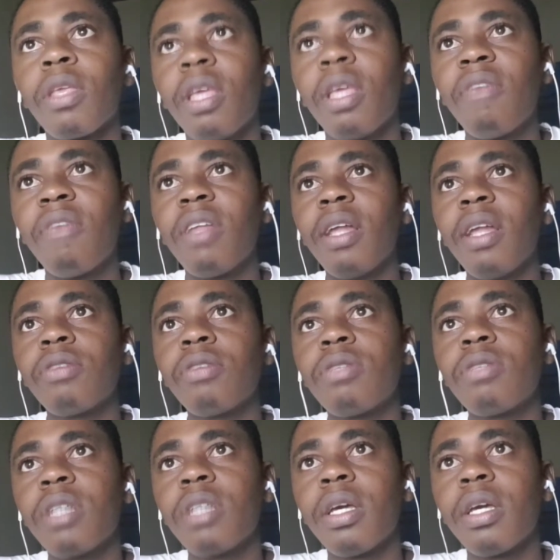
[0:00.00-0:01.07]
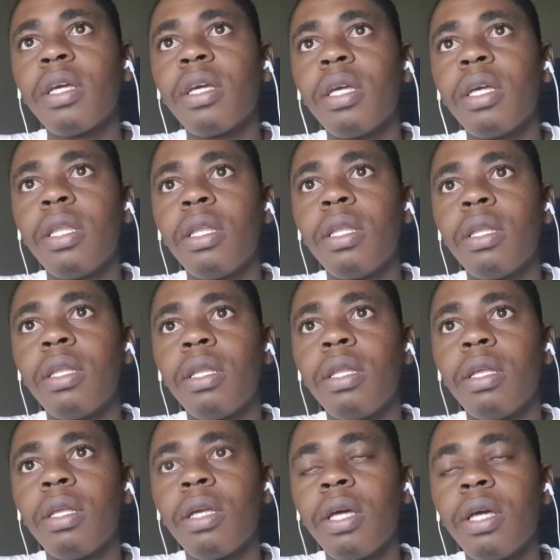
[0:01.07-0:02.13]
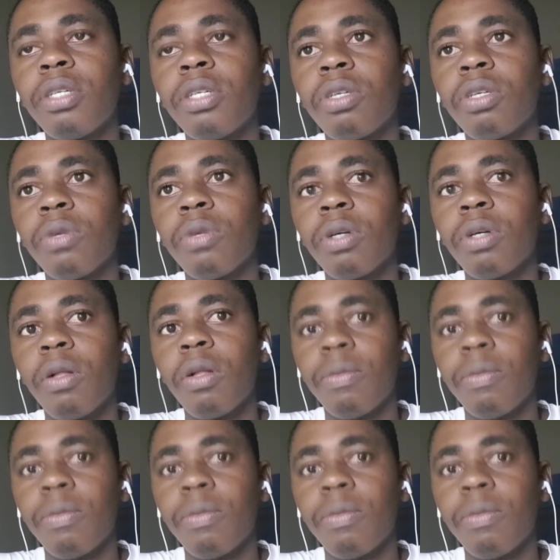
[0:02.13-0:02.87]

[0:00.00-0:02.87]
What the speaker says: If I'd like to say in Haitian Creole,